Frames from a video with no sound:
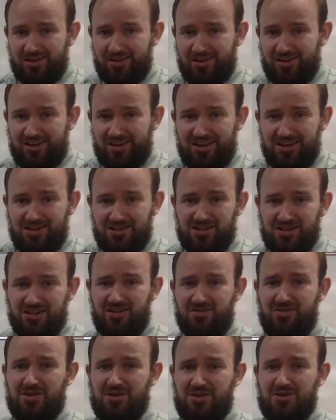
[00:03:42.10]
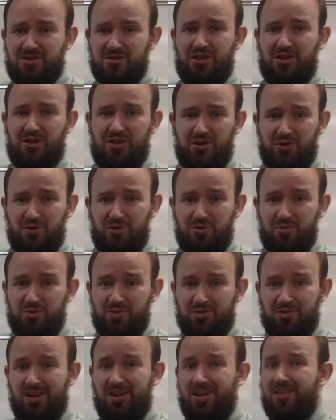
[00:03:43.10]
each individual cube.
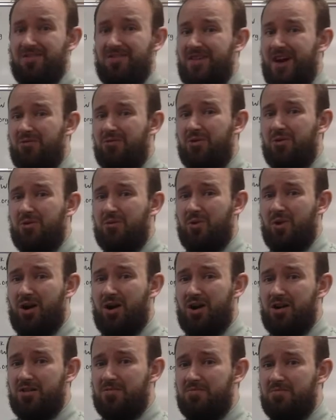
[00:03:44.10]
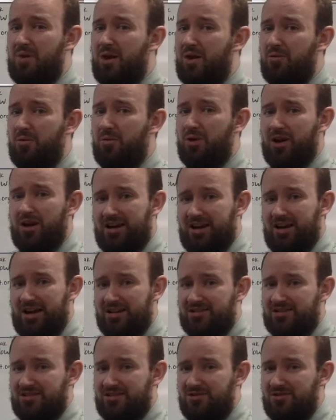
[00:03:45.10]
That will work, but we're going to get
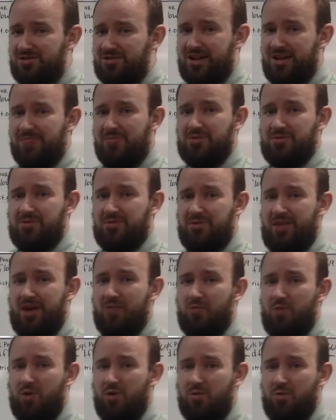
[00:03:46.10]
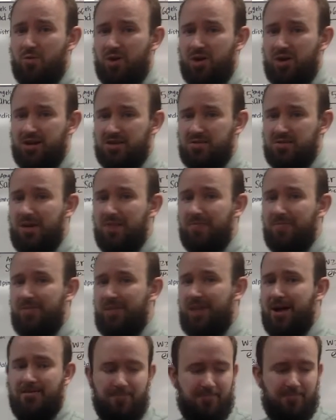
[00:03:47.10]
to 2 examples where that won't work as well,
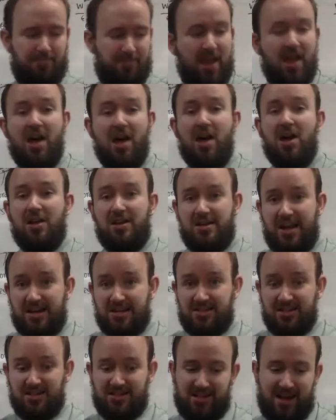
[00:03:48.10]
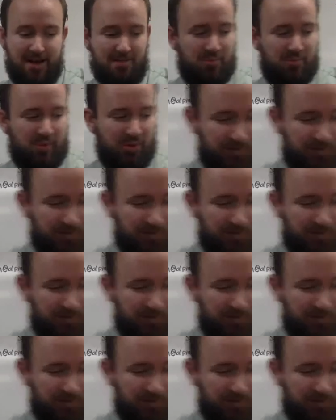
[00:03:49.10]
okay? Next example.